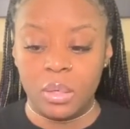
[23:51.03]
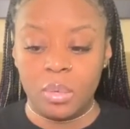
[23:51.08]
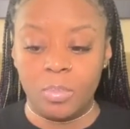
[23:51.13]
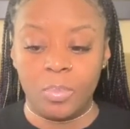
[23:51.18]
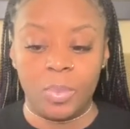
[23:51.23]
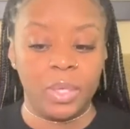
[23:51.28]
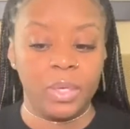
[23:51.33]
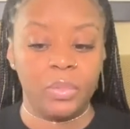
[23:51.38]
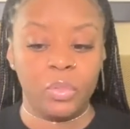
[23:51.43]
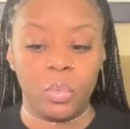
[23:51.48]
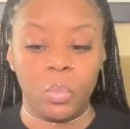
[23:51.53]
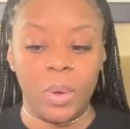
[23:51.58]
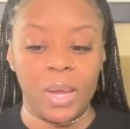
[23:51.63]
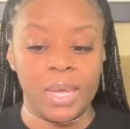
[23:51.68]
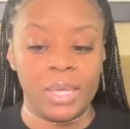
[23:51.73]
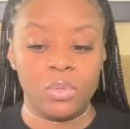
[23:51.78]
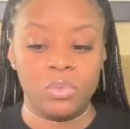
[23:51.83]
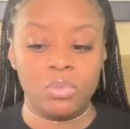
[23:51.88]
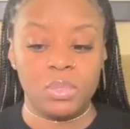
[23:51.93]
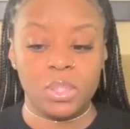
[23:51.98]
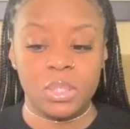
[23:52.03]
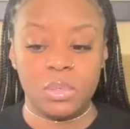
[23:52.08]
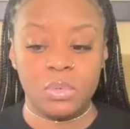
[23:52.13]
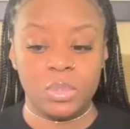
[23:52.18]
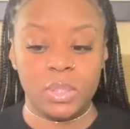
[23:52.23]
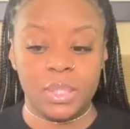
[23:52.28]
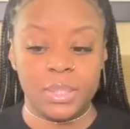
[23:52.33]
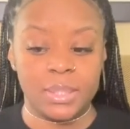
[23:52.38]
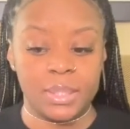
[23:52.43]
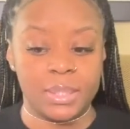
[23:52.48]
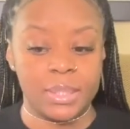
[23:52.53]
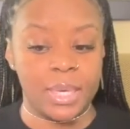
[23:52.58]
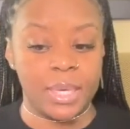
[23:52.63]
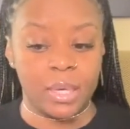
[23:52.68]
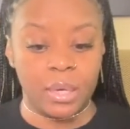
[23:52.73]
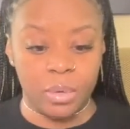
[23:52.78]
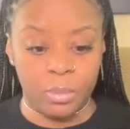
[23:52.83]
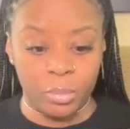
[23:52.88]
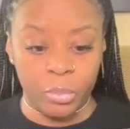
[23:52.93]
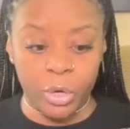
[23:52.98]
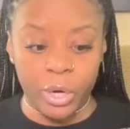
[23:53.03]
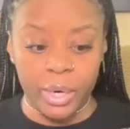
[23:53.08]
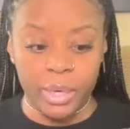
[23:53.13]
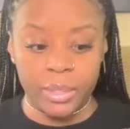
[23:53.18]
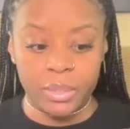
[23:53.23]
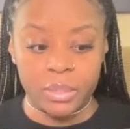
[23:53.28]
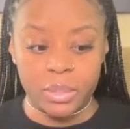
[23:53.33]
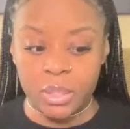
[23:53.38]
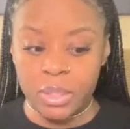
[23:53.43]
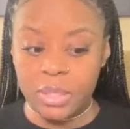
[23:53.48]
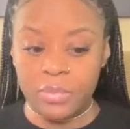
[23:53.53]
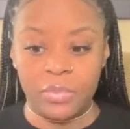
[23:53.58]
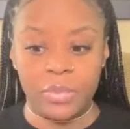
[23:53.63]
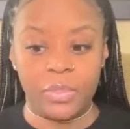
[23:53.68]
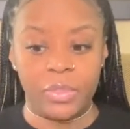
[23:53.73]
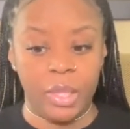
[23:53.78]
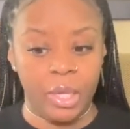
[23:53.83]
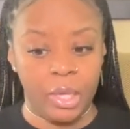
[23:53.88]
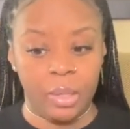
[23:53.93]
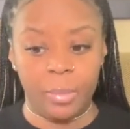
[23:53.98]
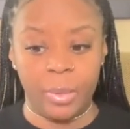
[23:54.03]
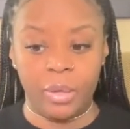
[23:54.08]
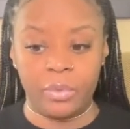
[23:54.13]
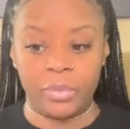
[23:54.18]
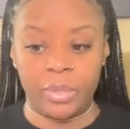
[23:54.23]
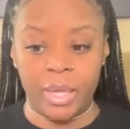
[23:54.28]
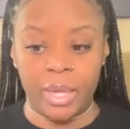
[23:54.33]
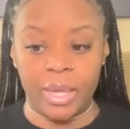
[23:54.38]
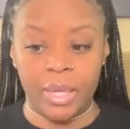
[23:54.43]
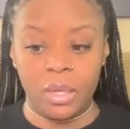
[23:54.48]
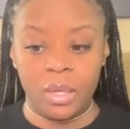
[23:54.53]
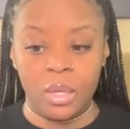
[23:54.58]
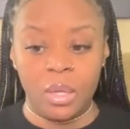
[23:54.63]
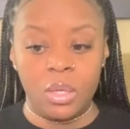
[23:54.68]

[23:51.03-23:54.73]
But either way, you still need to take a break to even think about that,